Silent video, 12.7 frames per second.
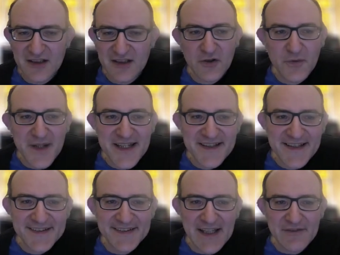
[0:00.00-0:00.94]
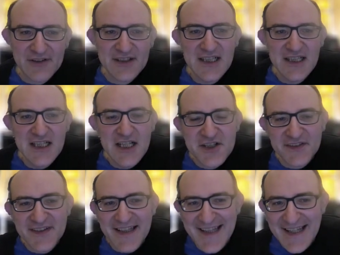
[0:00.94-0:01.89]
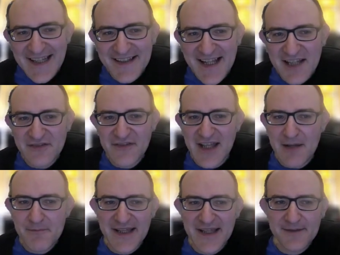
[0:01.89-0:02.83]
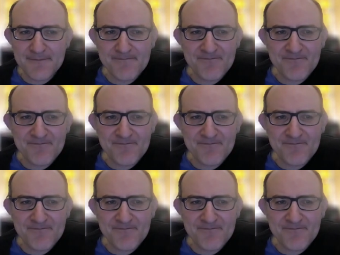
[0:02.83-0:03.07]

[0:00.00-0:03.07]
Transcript: queen d7, just getting out of that pin.